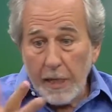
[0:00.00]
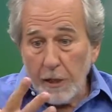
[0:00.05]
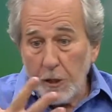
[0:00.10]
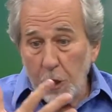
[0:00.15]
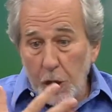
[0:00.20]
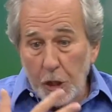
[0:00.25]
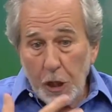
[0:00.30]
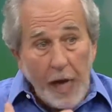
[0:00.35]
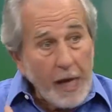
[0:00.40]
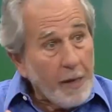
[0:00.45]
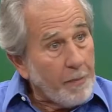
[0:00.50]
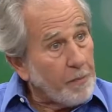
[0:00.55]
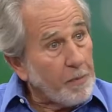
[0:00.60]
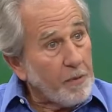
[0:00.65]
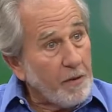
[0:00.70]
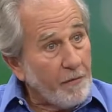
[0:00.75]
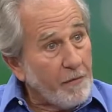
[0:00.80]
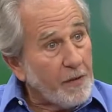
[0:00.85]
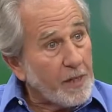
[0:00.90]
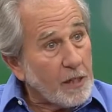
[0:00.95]
can
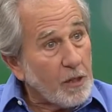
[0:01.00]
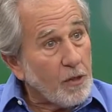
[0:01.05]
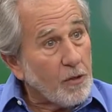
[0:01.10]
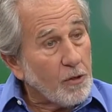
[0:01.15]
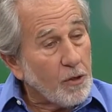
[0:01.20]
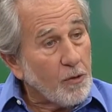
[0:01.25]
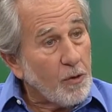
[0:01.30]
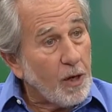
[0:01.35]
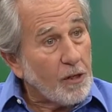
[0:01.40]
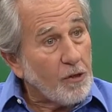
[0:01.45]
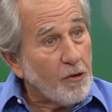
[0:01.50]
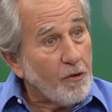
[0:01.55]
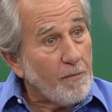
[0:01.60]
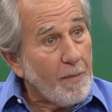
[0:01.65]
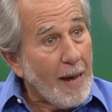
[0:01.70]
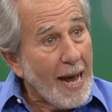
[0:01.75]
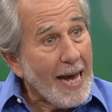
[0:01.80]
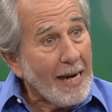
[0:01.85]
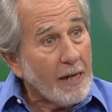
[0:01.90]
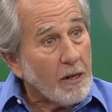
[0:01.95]
shape the physical structure of
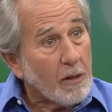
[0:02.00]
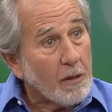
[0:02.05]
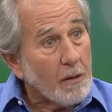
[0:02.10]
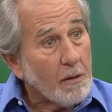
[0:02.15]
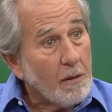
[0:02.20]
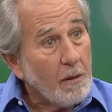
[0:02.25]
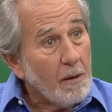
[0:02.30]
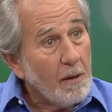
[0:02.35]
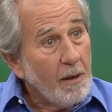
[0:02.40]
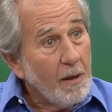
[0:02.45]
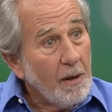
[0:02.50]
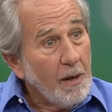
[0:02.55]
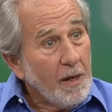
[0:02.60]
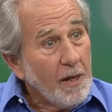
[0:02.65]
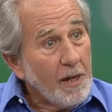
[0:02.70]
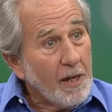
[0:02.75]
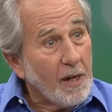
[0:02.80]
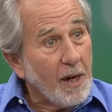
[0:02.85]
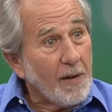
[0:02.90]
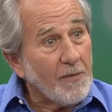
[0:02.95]
matter.
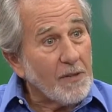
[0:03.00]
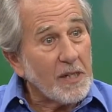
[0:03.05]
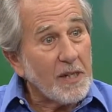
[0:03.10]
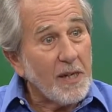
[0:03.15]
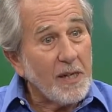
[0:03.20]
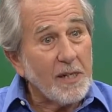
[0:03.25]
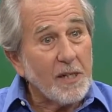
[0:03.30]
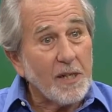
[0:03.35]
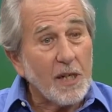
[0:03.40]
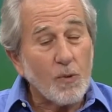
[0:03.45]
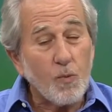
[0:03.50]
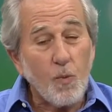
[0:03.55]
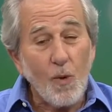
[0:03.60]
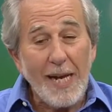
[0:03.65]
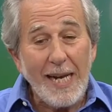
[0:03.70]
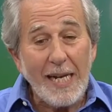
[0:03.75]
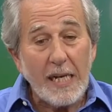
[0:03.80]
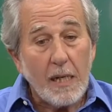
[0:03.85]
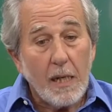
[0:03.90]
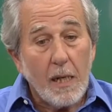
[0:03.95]
And all of a sudden it says,
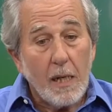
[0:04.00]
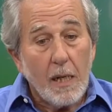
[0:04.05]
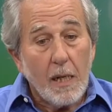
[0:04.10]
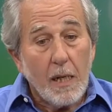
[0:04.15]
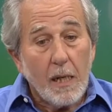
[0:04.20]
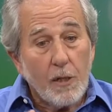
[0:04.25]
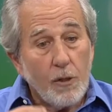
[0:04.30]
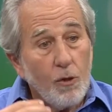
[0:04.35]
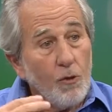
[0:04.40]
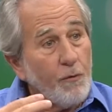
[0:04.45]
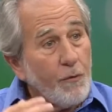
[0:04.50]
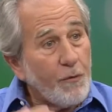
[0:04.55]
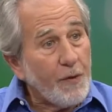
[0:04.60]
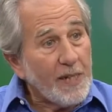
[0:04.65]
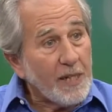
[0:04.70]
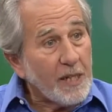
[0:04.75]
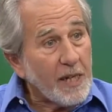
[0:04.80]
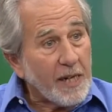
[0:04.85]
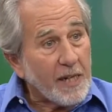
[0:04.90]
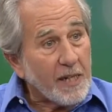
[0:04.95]
wait, new
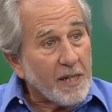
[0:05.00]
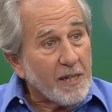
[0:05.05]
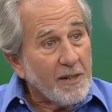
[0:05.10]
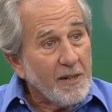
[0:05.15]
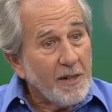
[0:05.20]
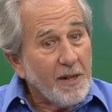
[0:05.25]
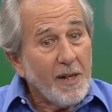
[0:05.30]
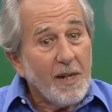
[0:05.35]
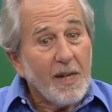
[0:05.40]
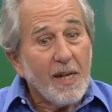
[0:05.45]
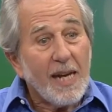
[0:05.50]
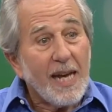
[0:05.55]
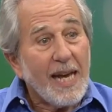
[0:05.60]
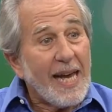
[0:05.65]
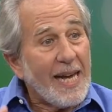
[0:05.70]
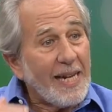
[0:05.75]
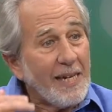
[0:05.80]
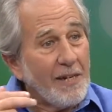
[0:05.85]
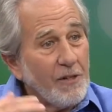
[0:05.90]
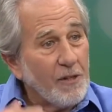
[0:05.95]
physics.
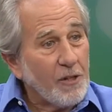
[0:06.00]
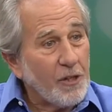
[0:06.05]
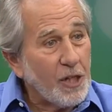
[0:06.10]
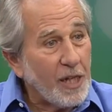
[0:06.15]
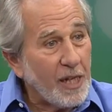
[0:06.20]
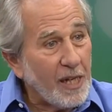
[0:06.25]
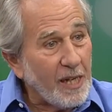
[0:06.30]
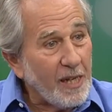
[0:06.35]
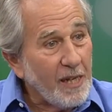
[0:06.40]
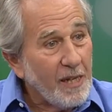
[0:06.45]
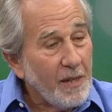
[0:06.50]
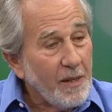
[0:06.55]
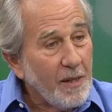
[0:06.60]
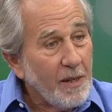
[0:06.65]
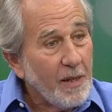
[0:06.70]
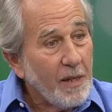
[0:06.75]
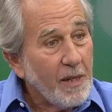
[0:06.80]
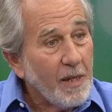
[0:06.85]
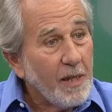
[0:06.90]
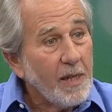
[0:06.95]
Energy
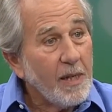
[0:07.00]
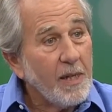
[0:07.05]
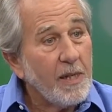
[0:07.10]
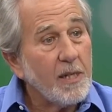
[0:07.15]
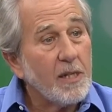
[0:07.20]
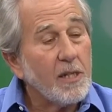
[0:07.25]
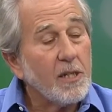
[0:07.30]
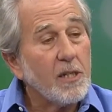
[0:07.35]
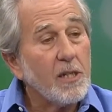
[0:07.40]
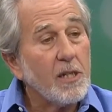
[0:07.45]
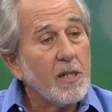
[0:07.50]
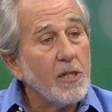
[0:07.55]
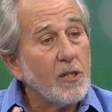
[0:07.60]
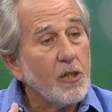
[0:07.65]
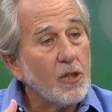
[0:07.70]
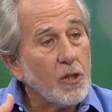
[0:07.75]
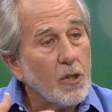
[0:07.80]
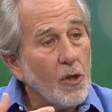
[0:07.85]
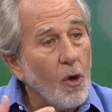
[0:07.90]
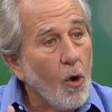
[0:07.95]
is the
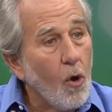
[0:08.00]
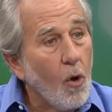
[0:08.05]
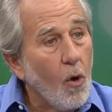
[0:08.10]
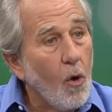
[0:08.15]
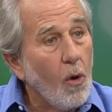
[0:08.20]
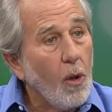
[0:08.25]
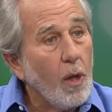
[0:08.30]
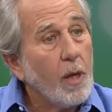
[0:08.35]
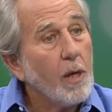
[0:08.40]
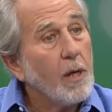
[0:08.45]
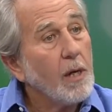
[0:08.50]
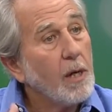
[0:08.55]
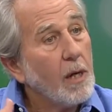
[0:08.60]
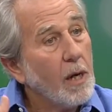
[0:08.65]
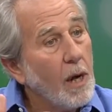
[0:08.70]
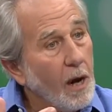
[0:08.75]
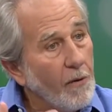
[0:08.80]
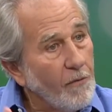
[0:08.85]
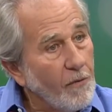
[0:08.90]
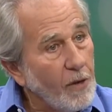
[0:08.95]
sole
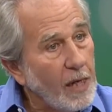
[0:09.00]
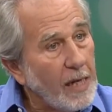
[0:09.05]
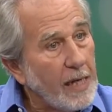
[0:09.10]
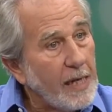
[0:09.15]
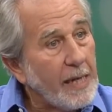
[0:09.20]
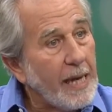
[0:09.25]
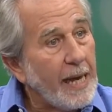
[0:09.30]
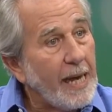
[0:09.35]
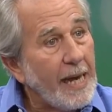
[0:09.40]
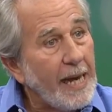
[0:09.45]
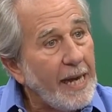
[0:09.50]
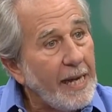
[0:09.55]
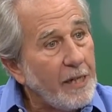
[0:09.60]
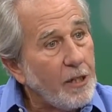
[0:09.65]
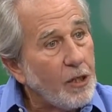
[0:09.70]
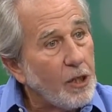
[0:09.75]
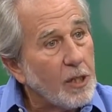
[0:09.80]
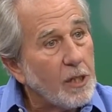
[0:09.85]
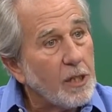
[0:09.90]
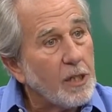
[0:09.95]
governing
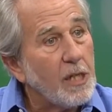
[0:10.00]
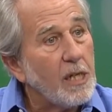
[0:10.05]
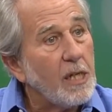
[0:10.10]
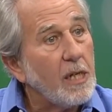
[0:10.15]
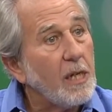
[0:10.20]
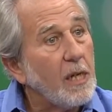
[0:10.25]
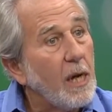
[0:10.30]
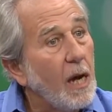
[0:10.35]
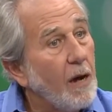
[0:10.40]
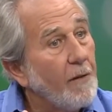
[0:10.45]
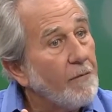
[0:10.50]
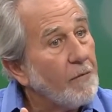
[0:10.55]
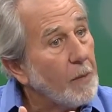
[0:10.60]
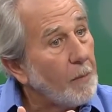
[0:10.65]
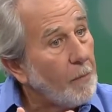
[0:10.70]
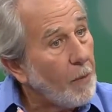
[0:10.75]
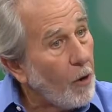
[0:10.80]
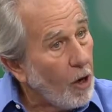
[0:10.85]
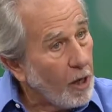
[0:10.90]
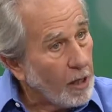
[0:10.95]
agency of the
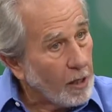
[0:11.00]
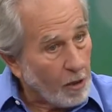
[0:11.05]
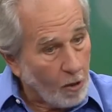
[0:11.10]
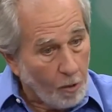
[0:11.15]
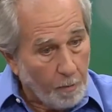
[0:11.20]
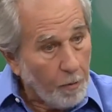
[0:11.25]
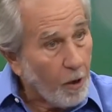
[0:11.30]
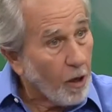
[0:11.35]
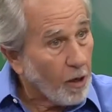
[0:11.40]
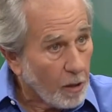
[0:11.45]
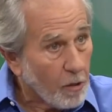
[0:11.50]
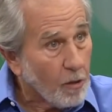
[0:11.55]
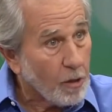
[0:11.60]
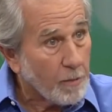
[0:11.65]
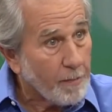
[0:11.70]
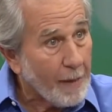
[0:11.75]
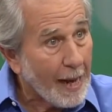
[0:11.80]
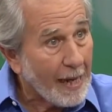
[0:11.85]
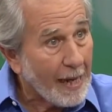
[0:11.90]
particle. Particle is